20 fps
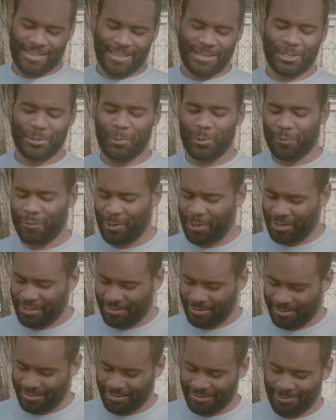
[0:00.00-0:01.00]
Let's move on.
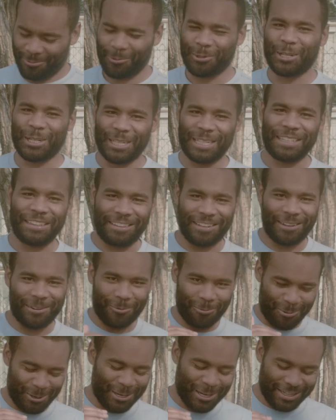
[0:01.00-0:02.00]
We're going to get
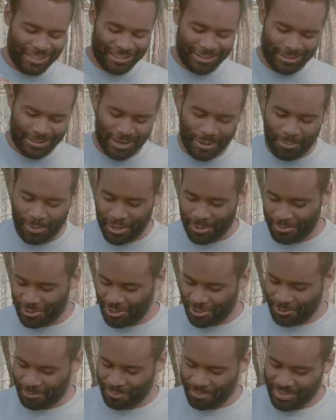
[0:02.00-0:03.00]
there. We're going to get there, I
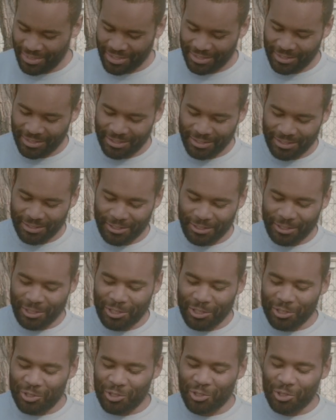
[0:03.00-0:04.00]
promise you.
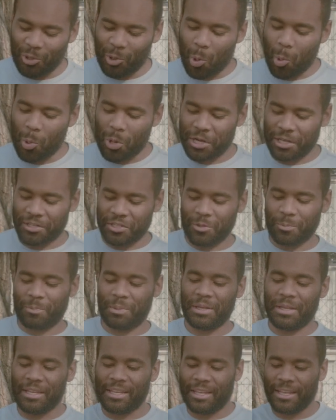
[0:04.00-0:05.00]
Do you want to
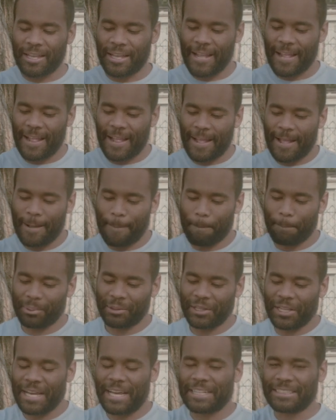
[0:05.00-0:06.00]
be
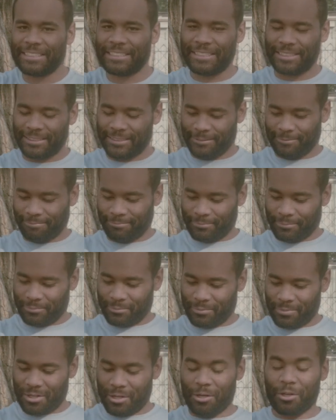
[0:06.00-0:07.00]
blessed?
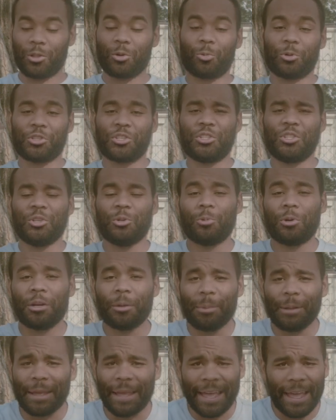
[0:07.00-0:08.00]
In other words, do you
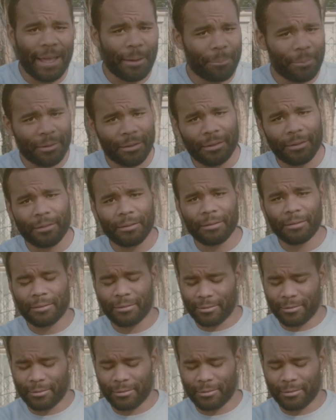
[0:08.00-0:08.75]
want to be happy?